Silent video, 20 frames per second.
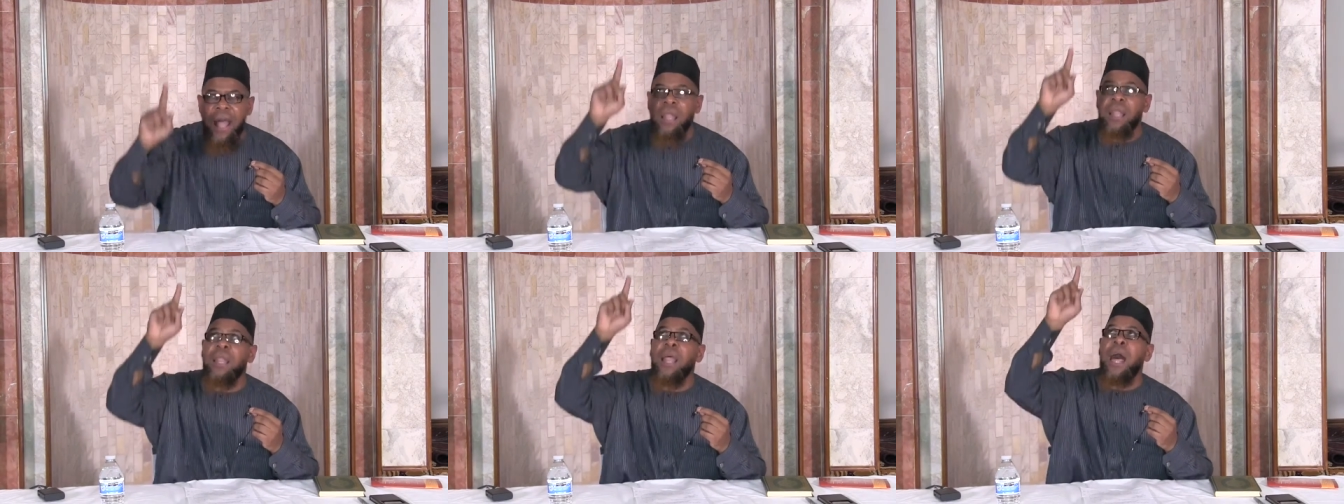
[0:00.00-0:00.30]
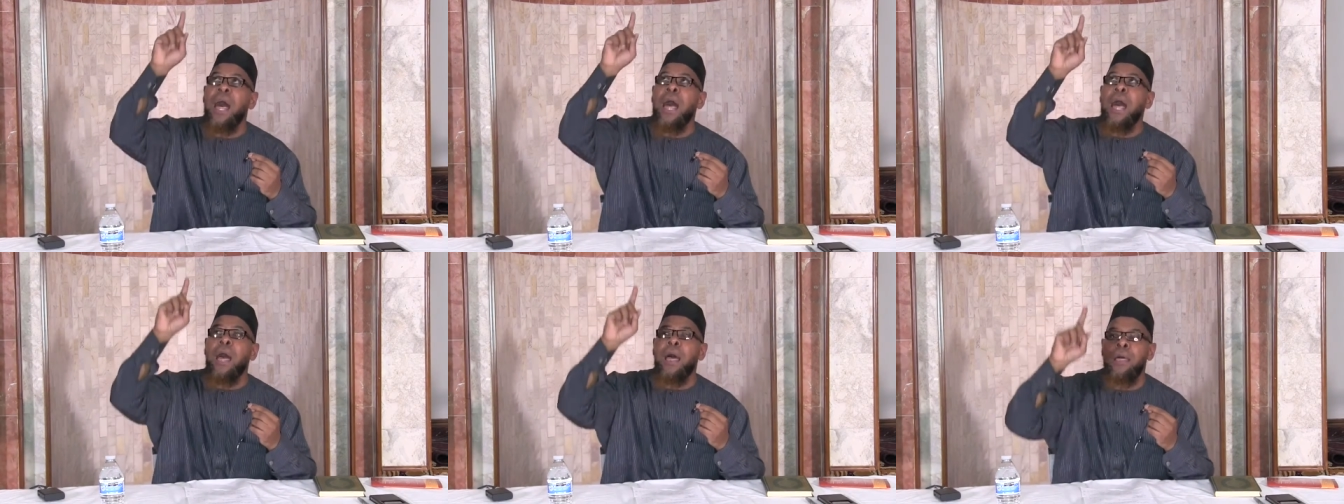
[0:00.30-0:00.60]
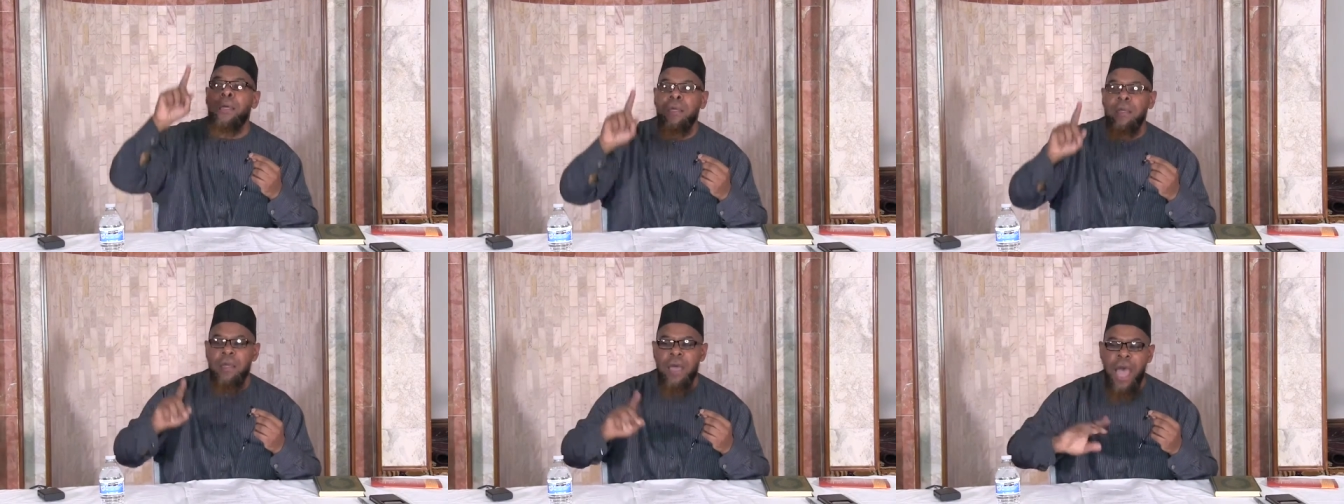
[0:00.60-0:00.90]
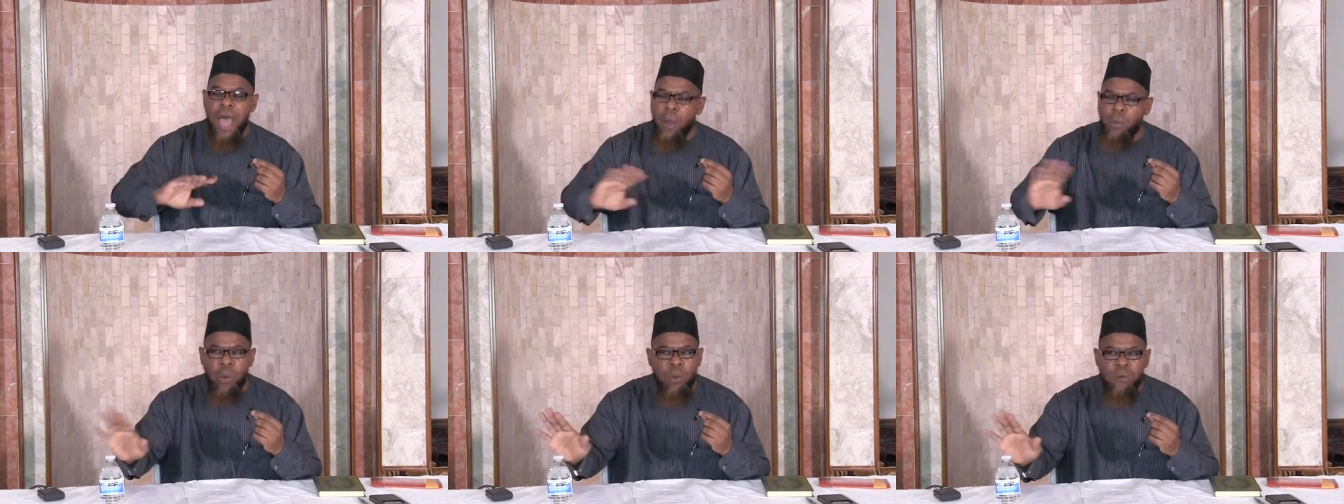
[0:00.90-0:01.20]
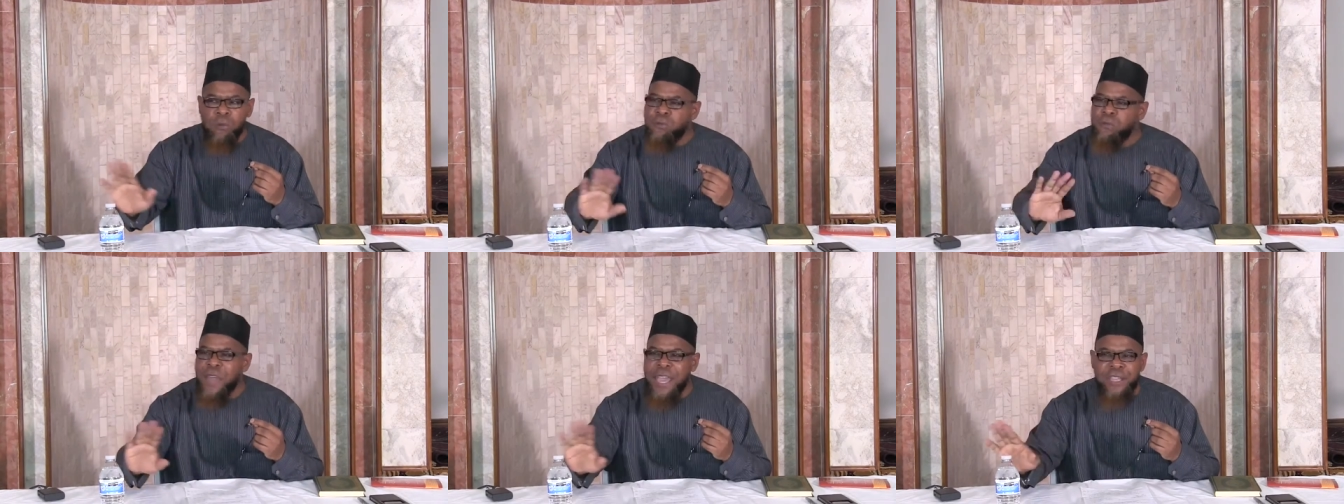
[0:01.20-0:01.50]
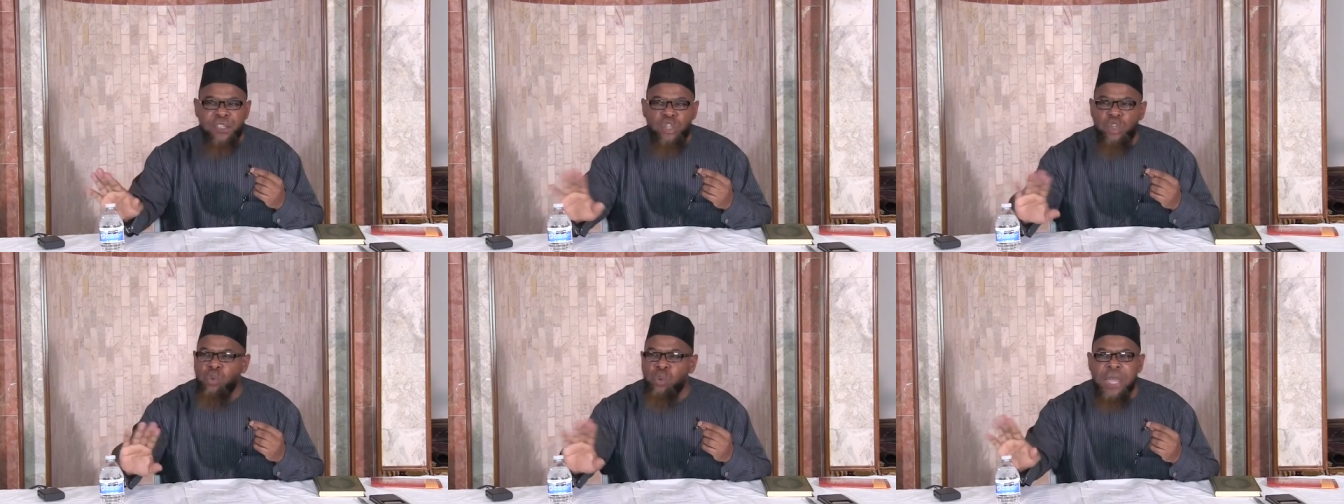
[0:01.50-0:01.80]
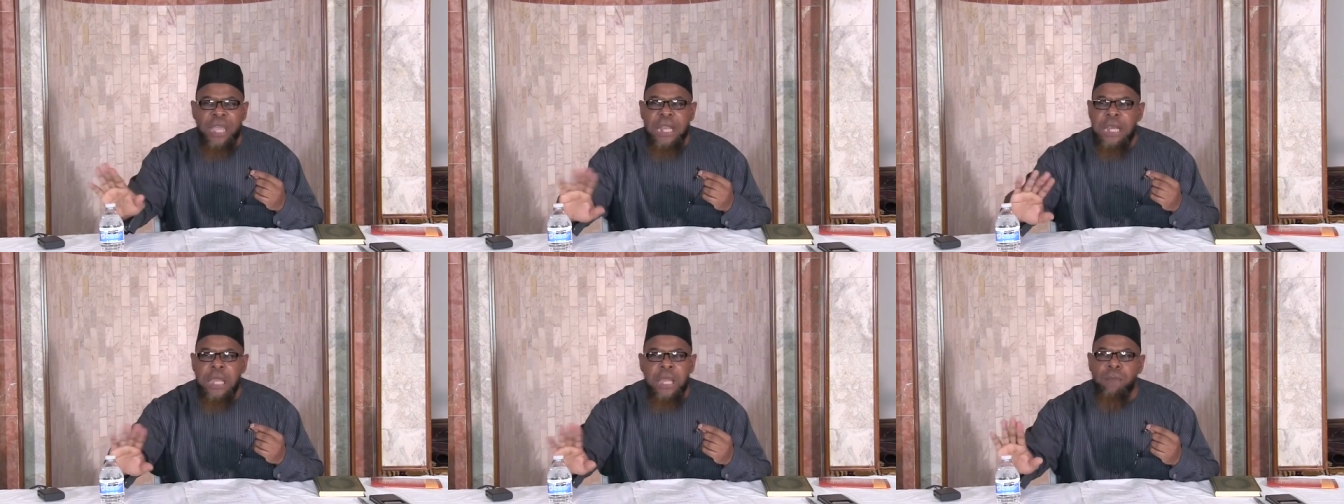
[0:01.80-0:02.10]
Allah, I won't fight you
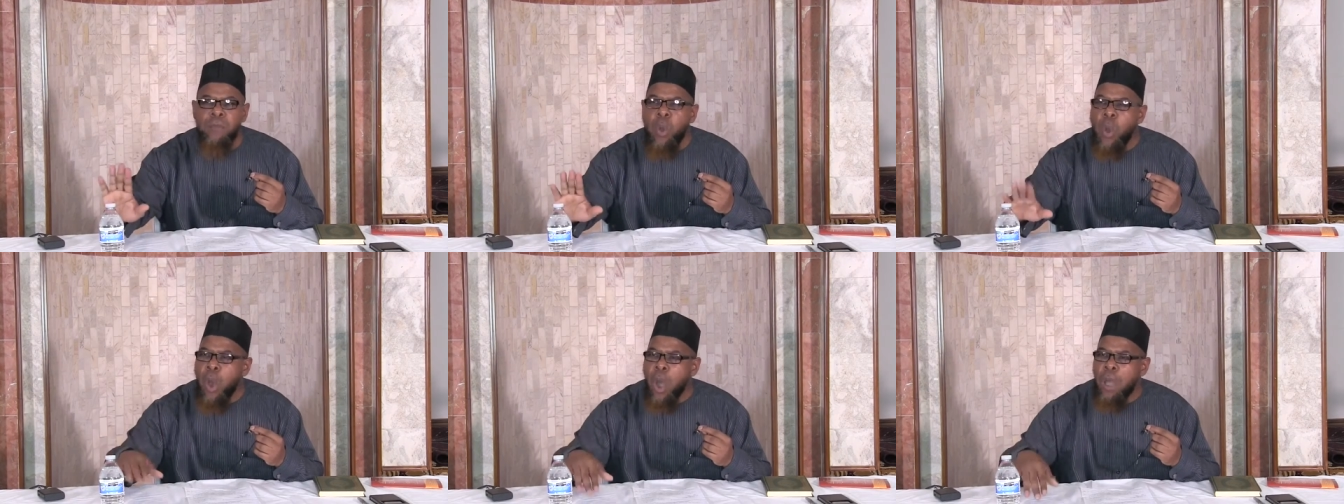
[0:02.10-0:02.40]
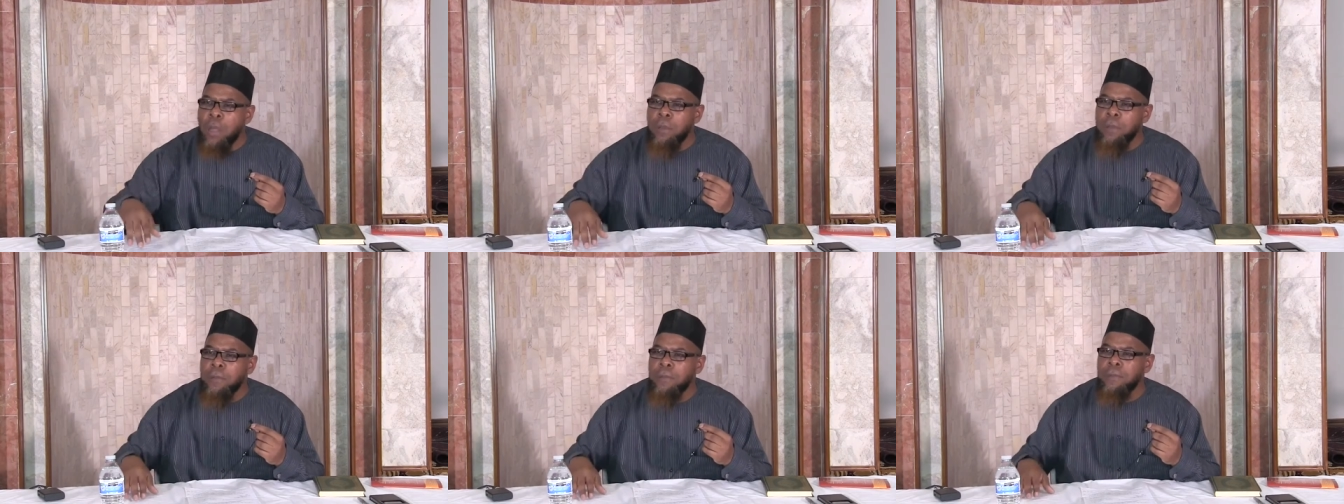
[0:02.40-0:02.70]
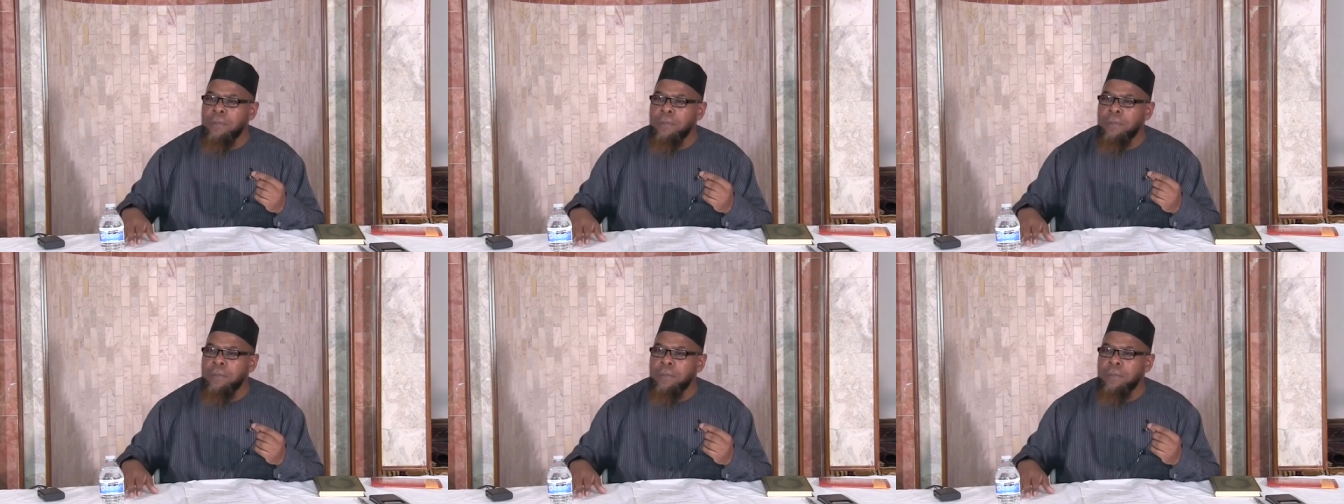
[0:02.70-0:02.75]
anymore.